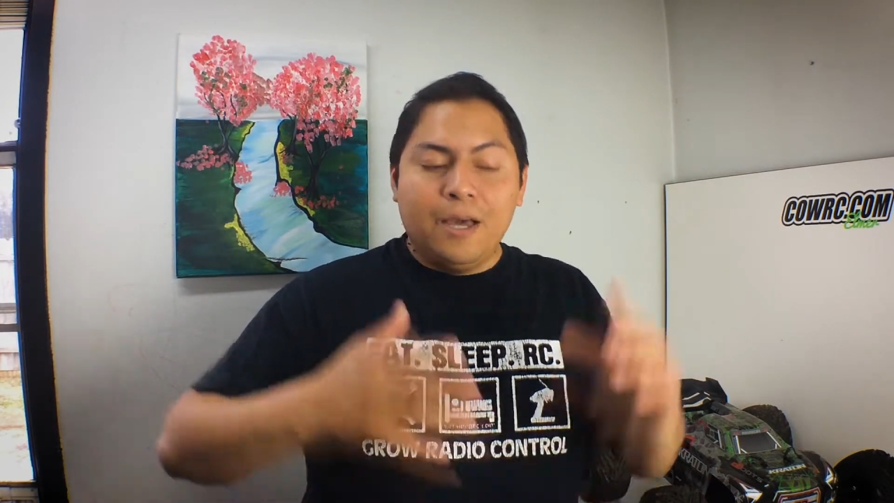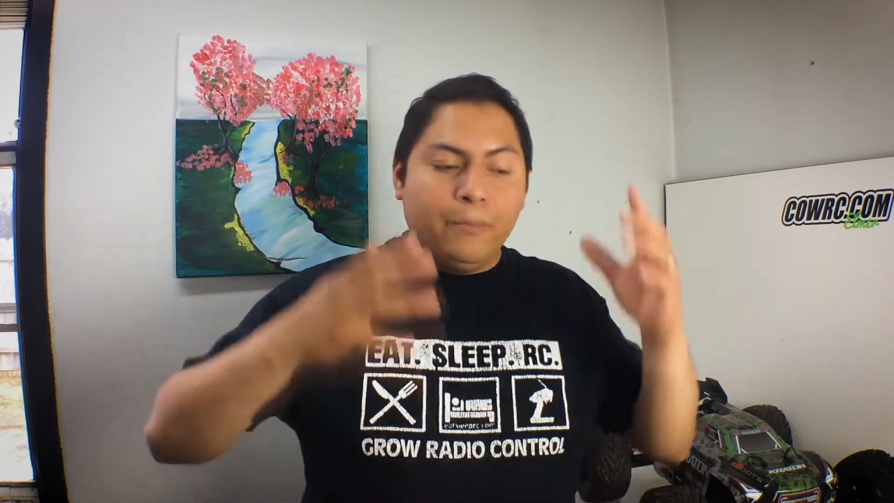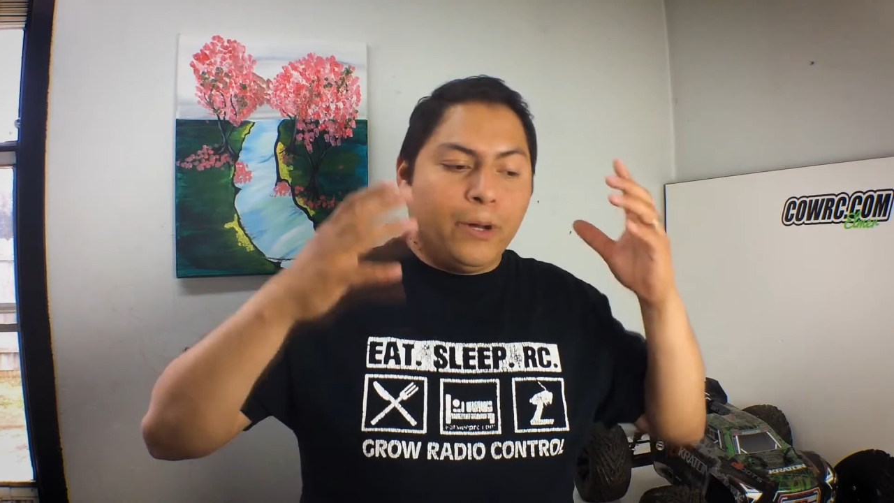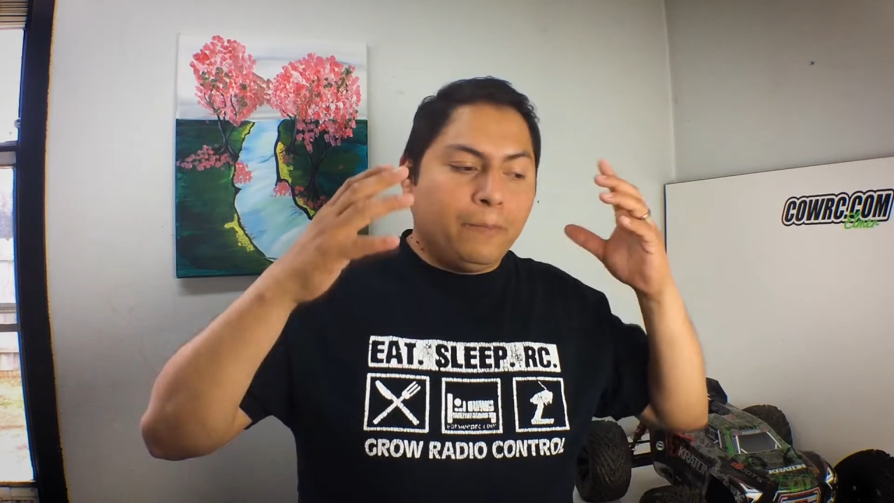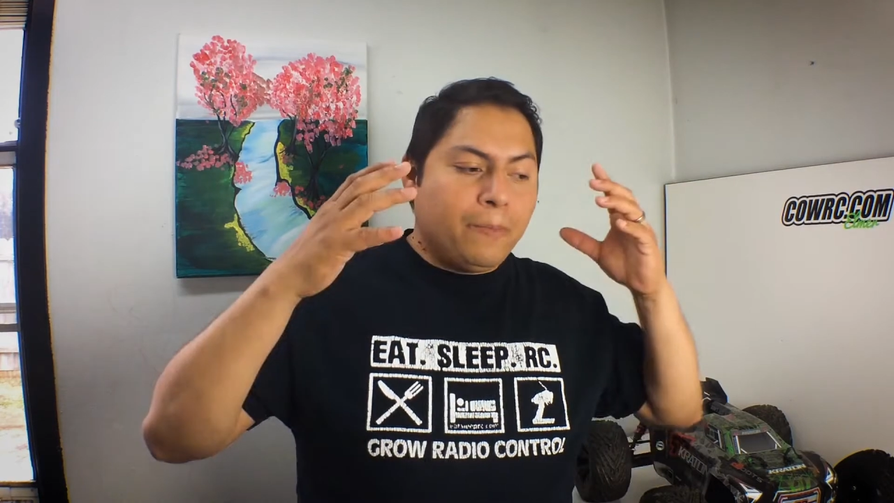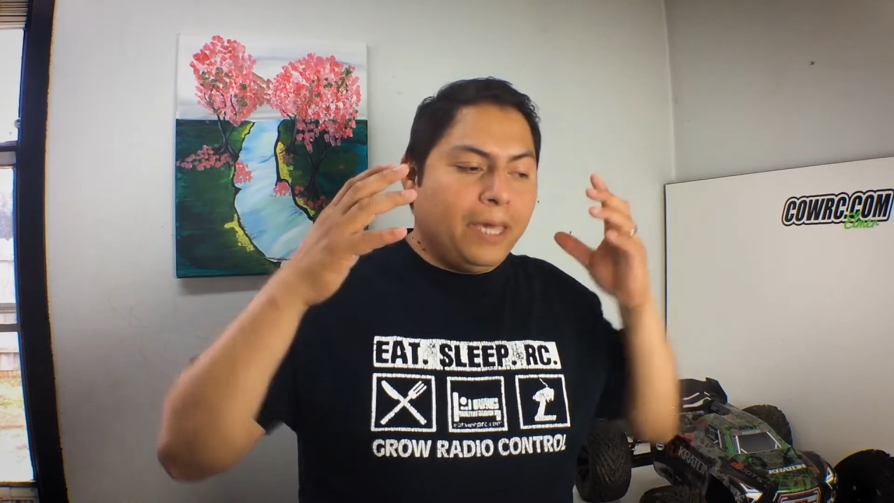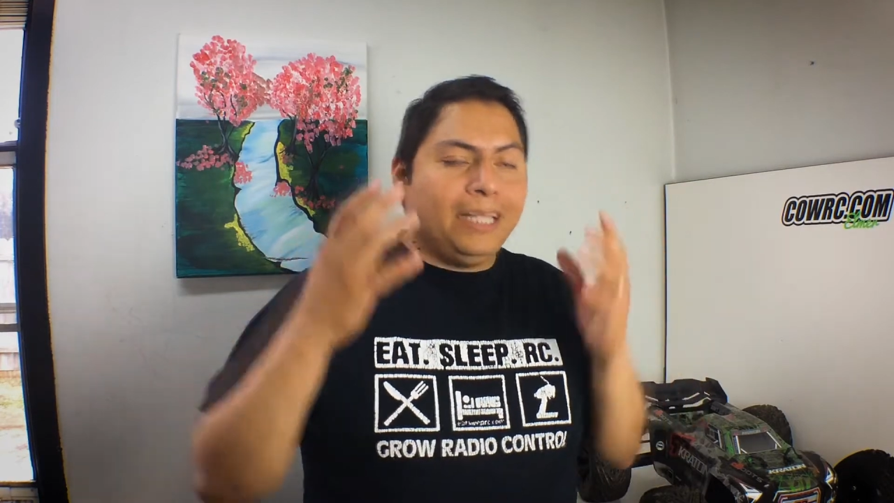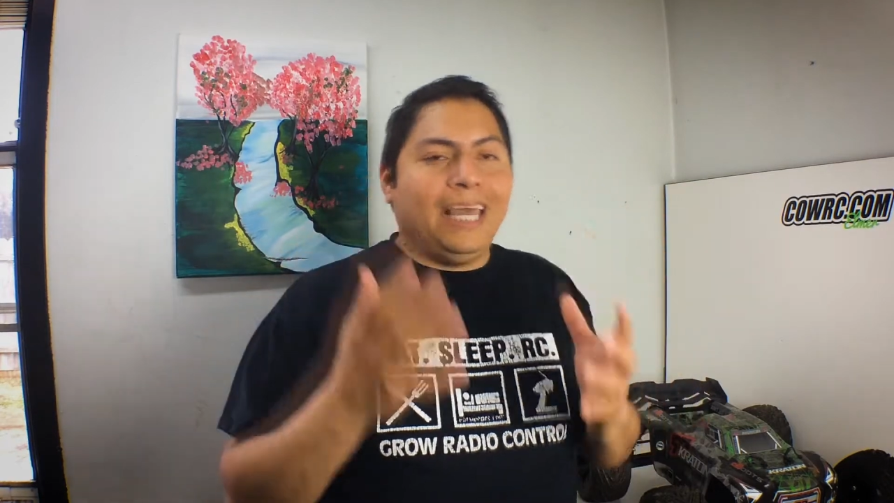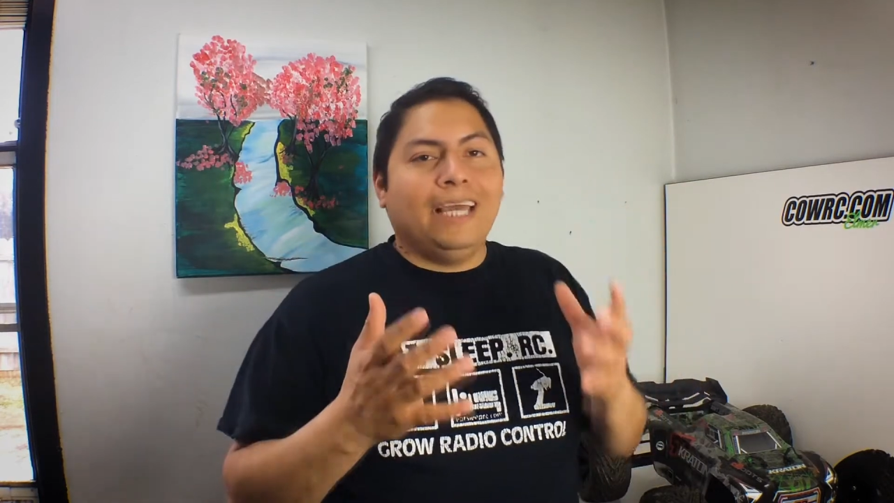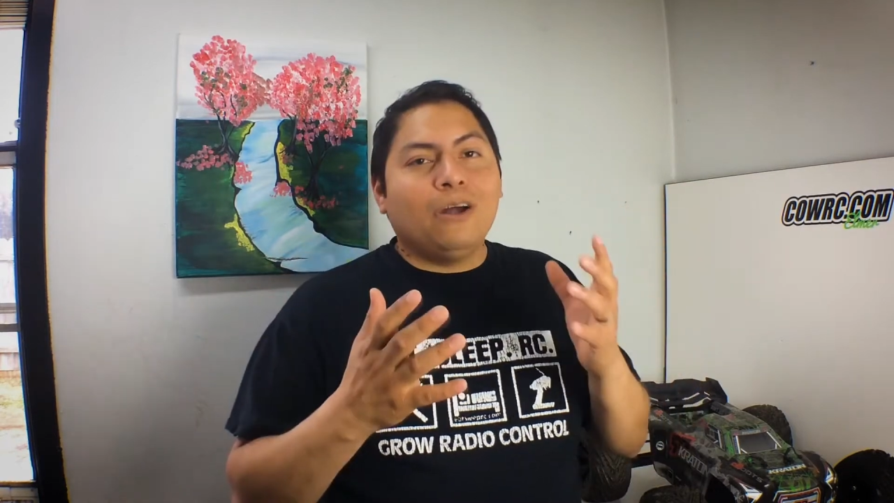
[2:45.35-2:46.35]
But
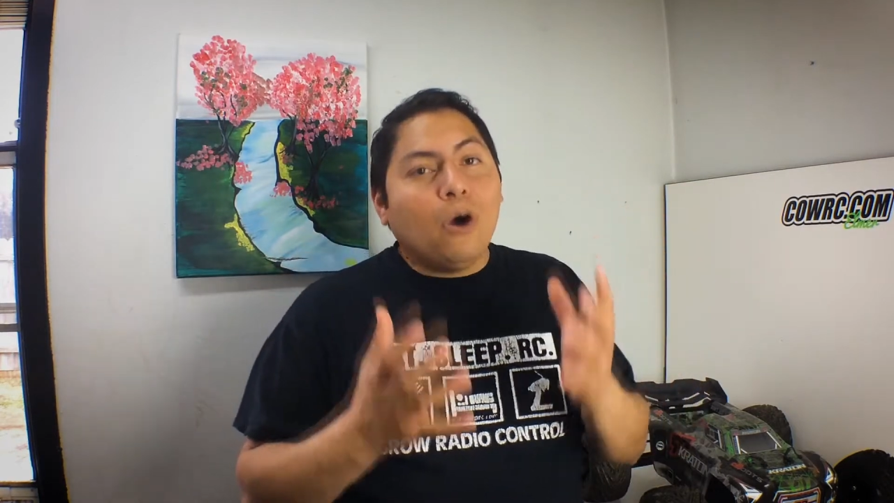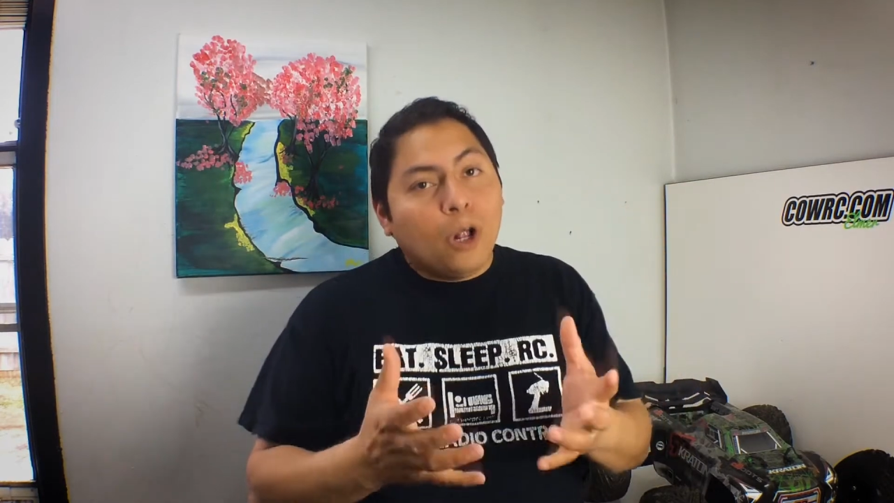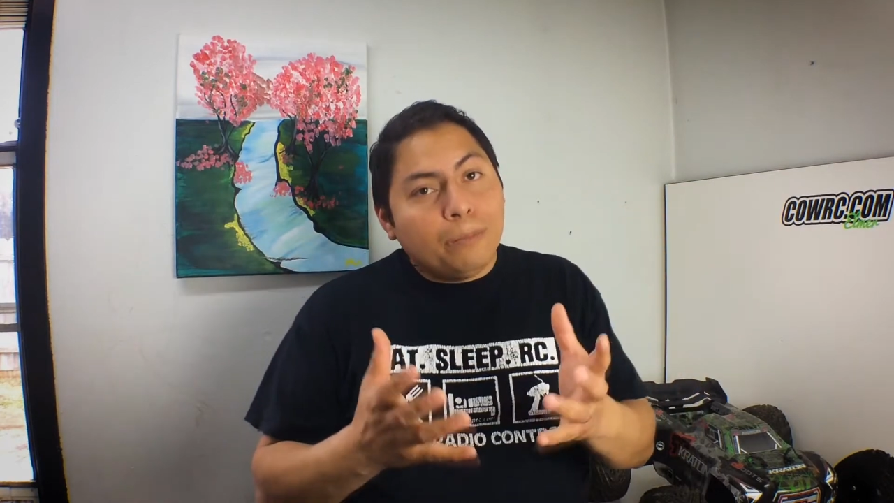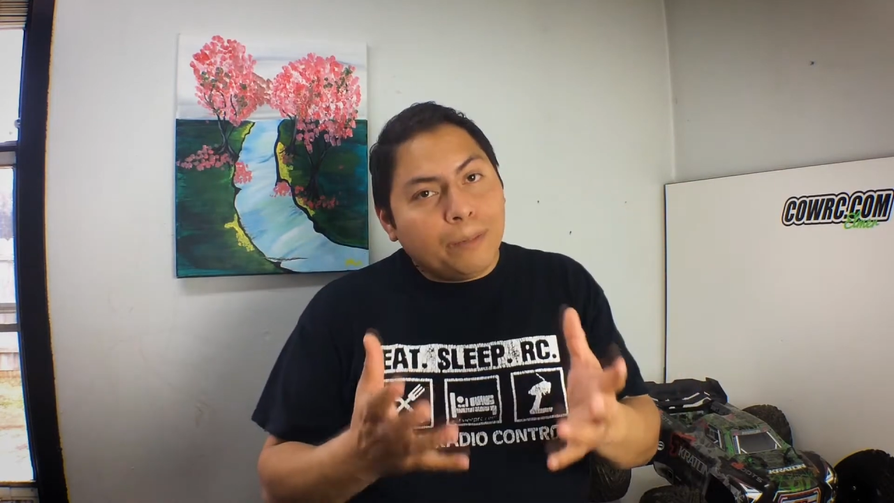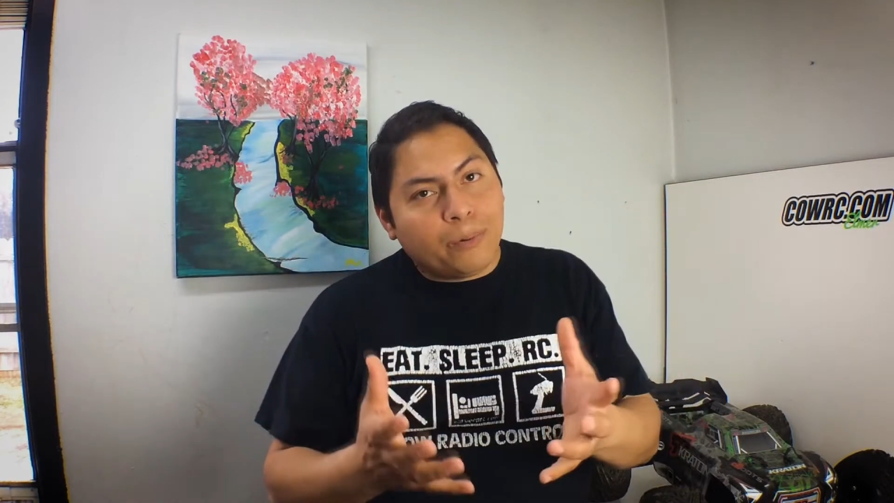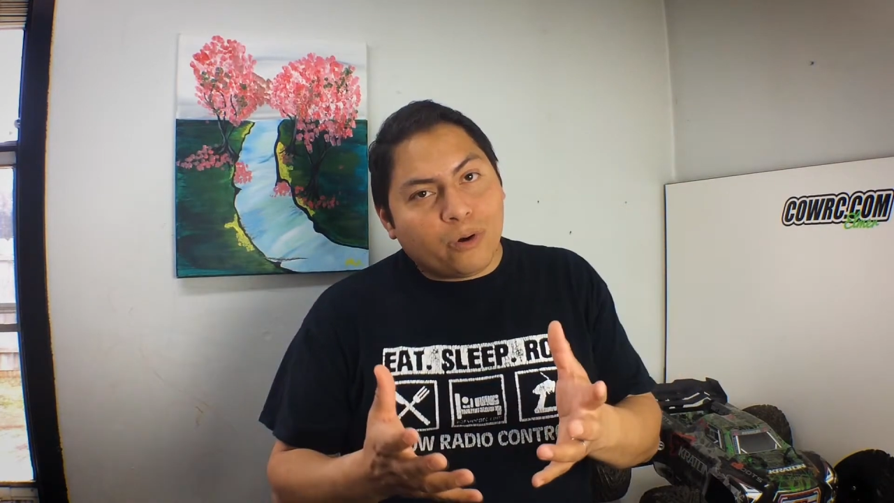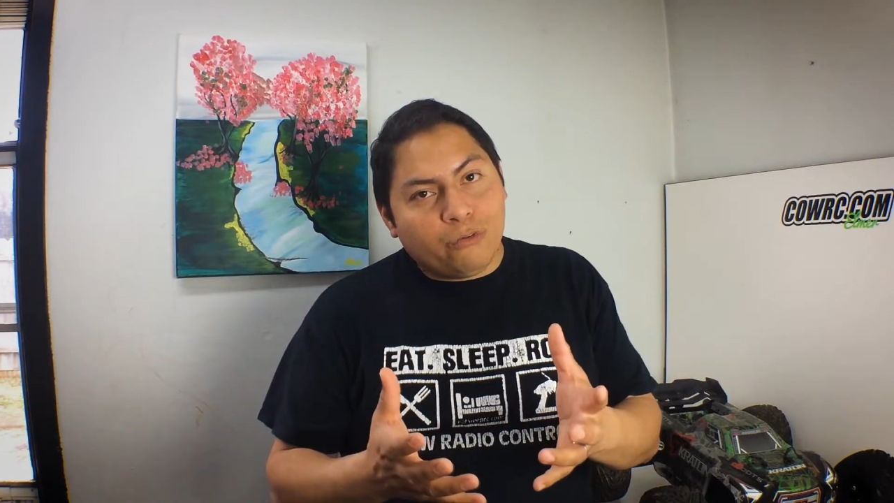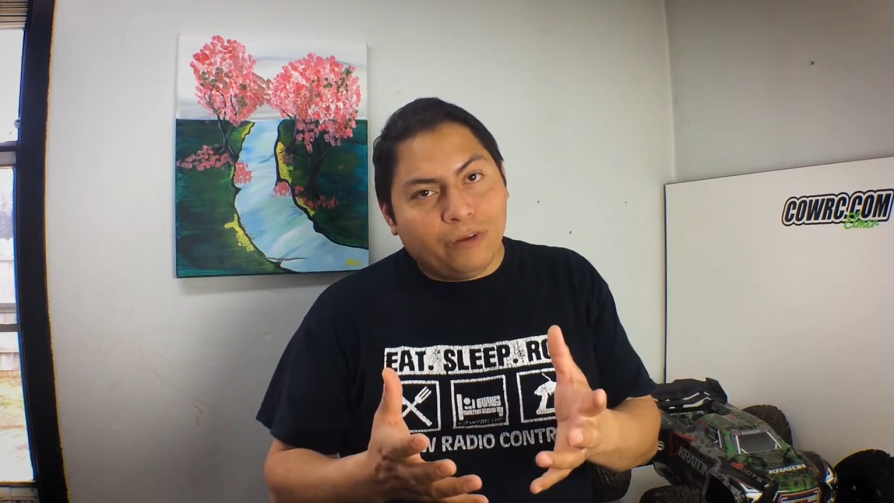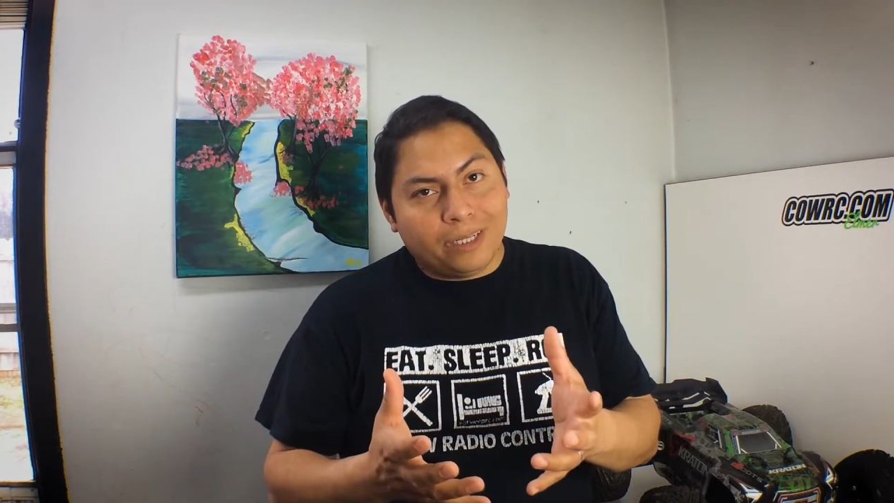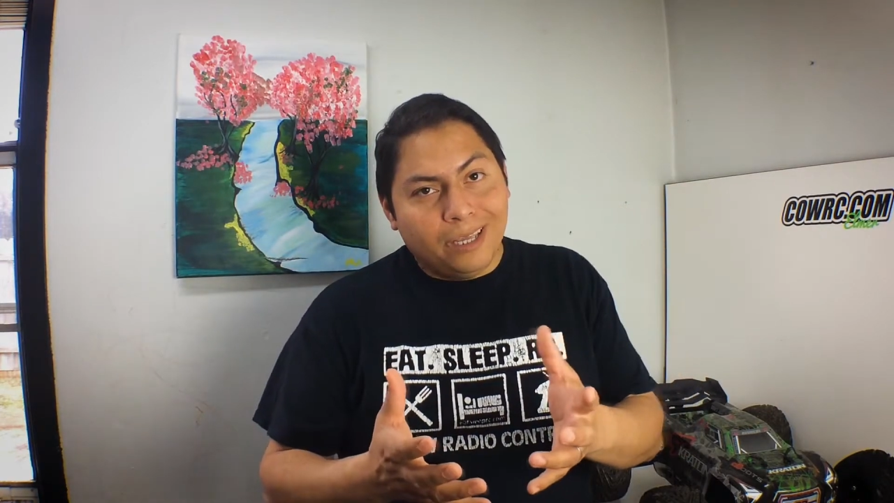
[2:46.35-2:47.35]
it can't all be
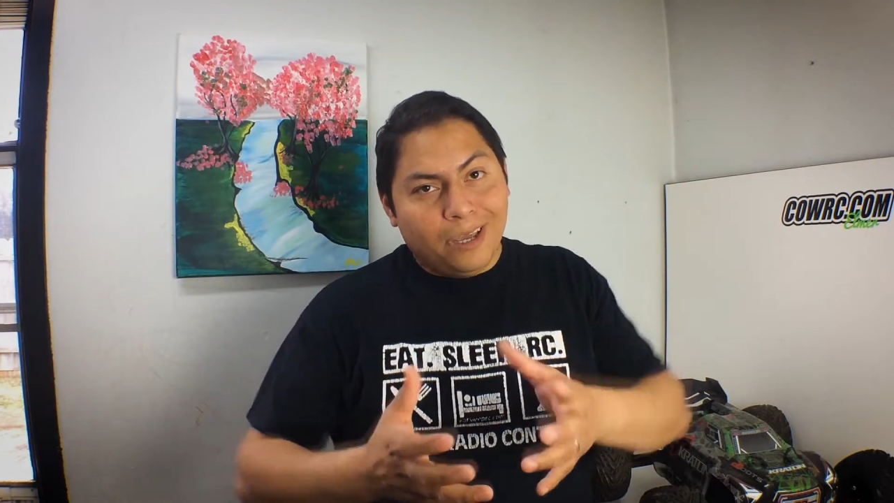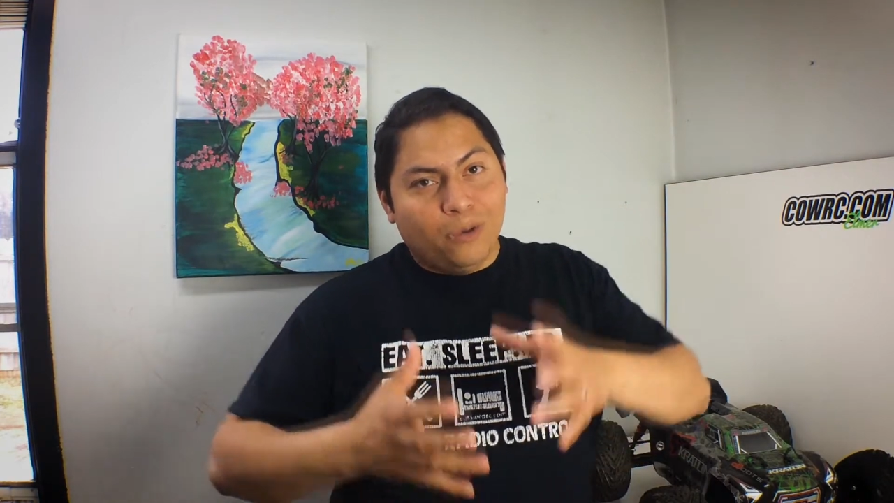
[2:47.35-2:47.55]
perfect.